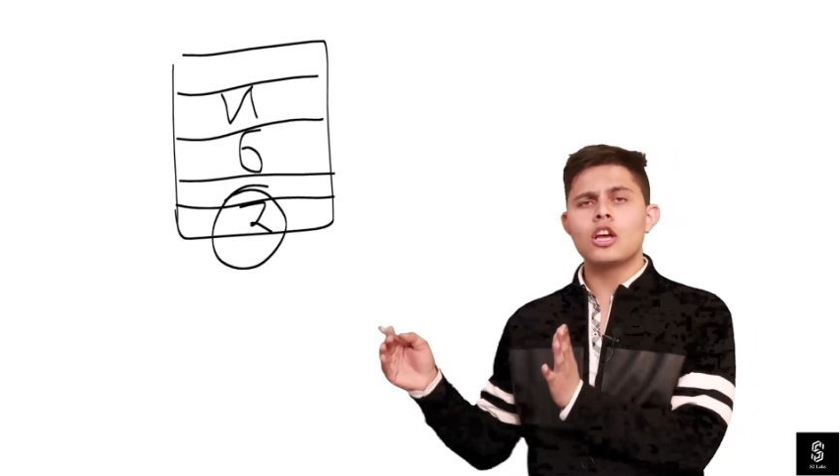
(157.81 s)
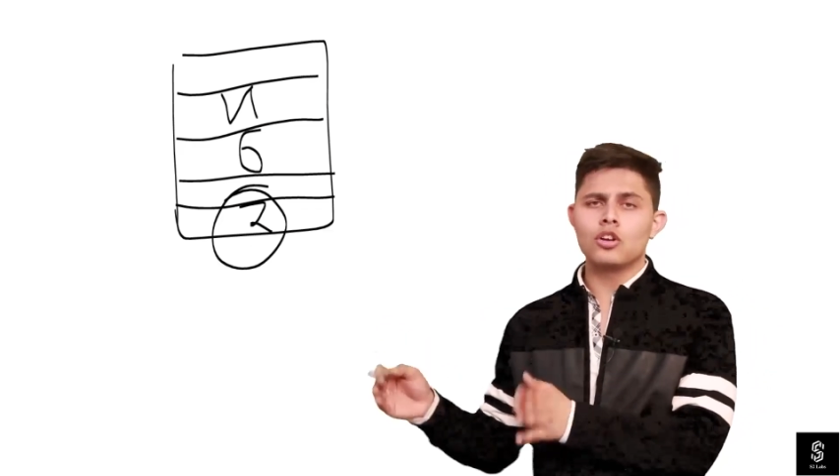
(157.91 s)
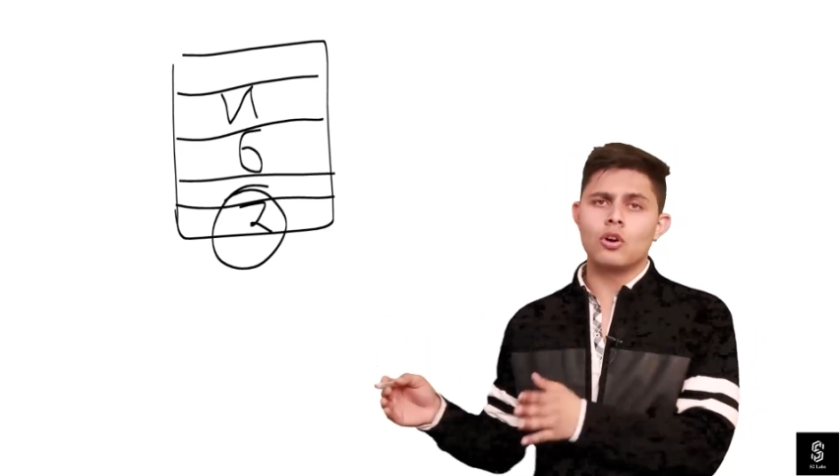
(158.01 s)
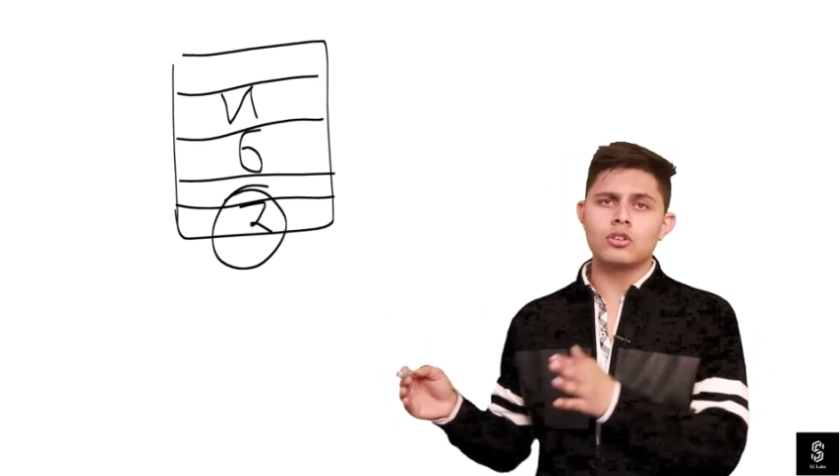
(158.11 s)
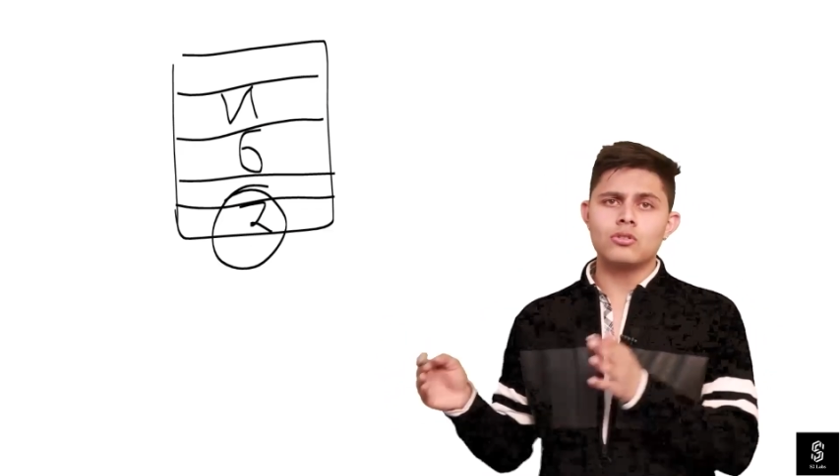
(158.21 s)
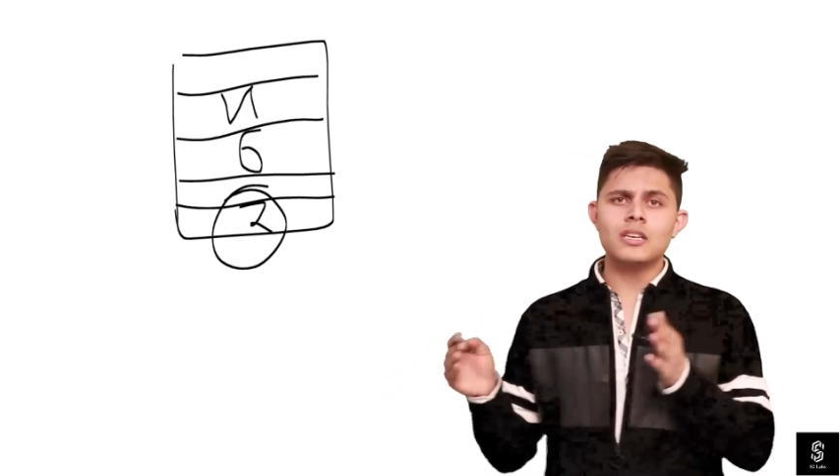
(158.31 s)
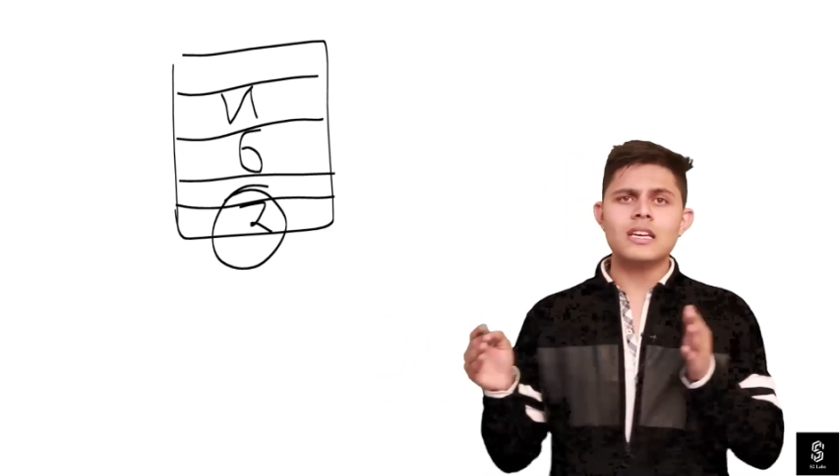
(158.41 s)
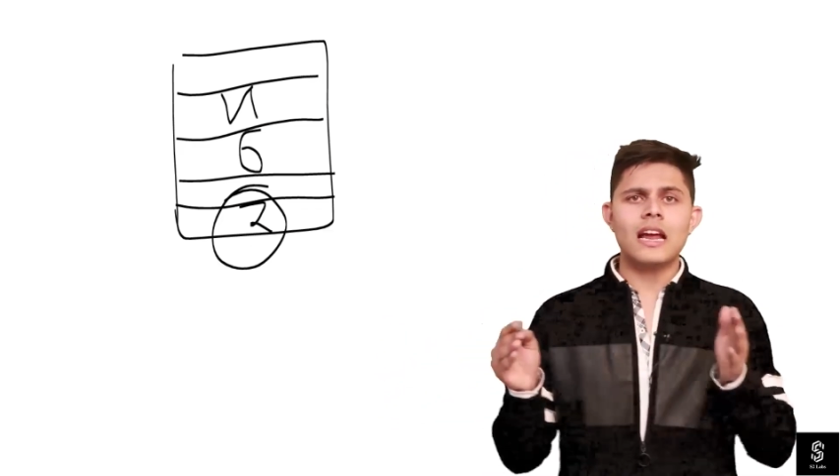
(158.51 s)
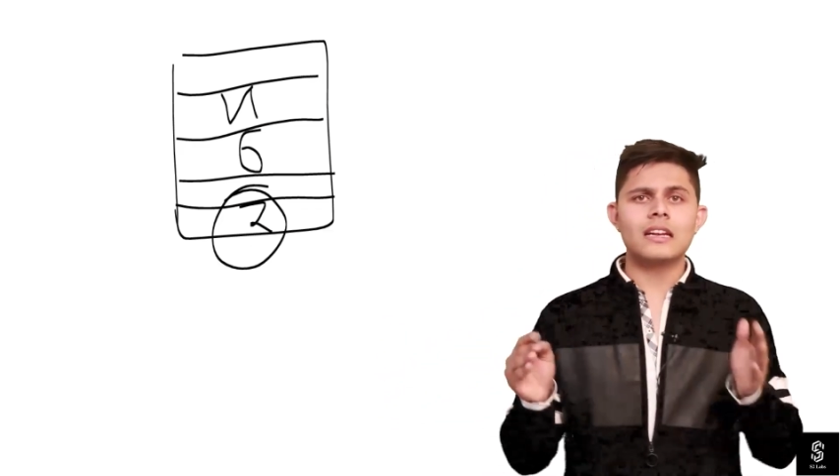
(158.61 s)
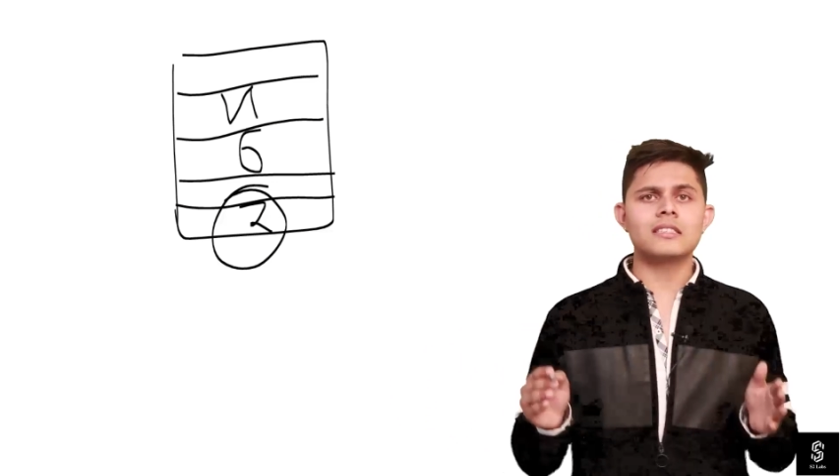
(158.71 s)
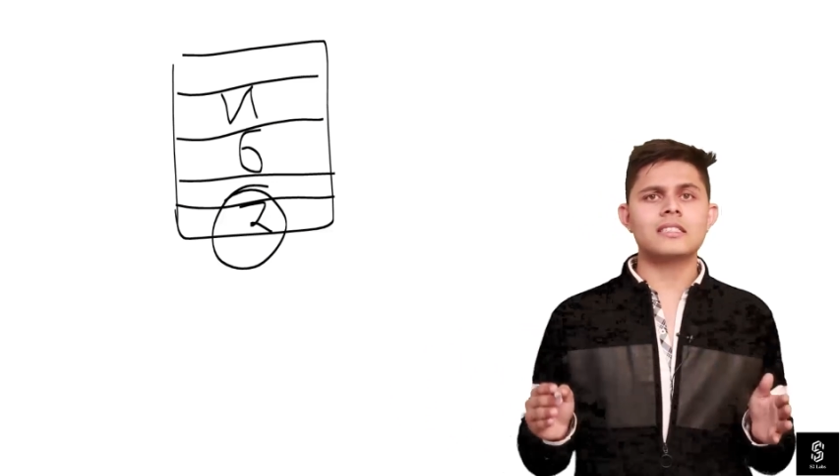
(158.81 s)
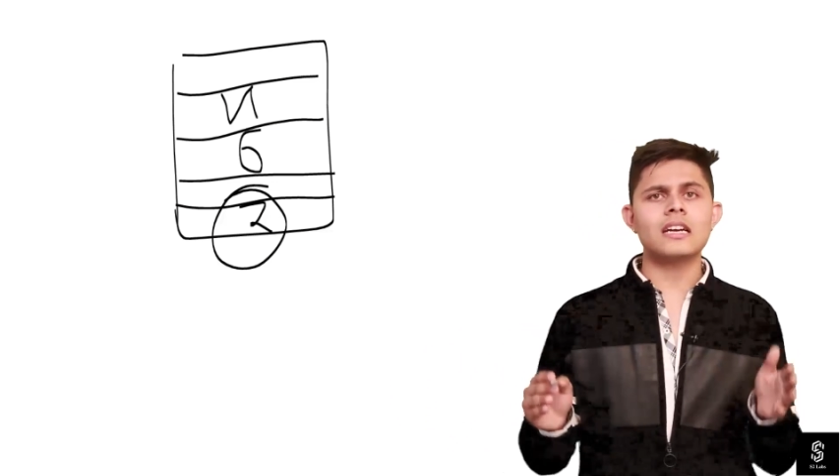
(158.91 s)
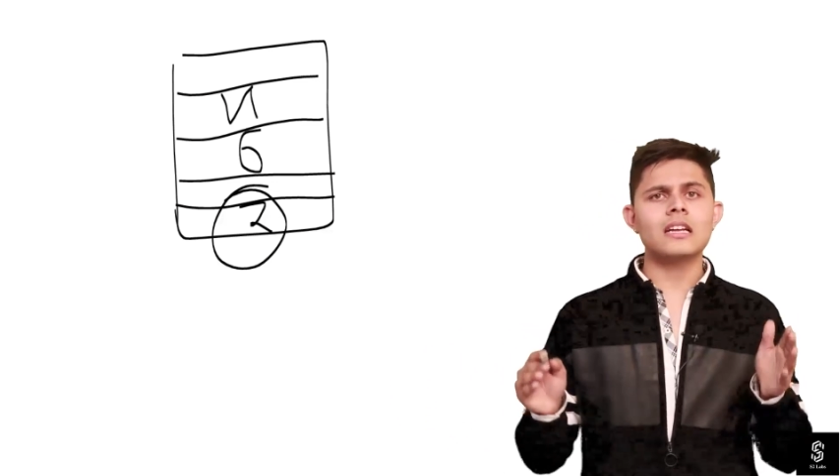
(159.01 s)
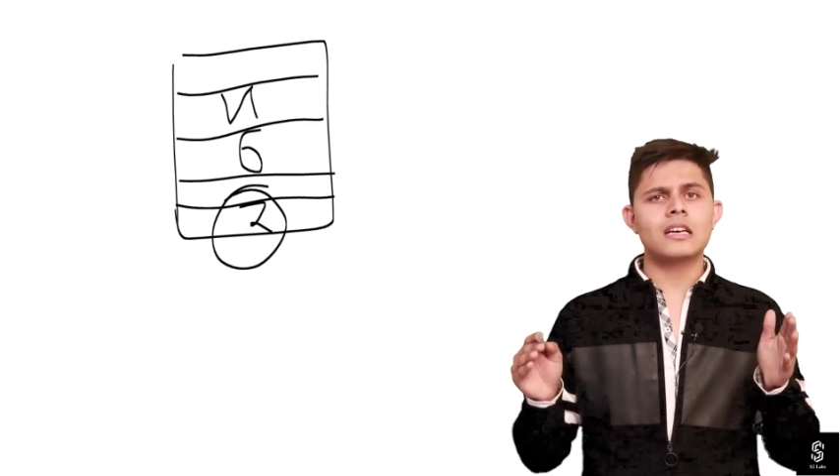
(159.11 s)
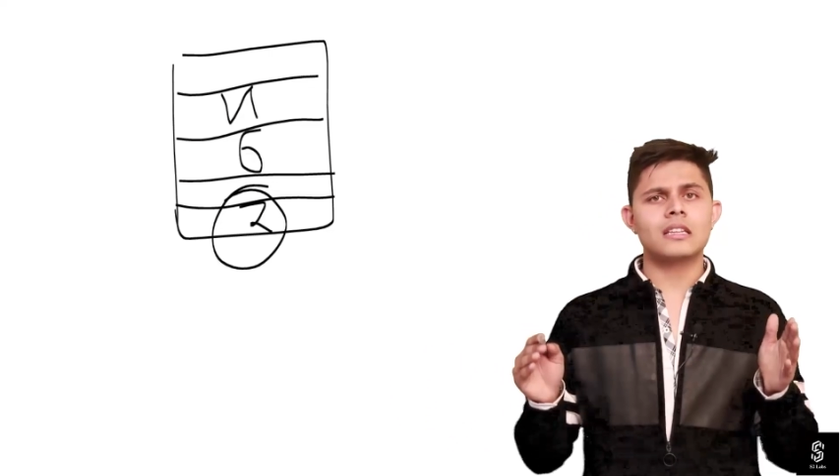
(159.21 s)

non-unique and in set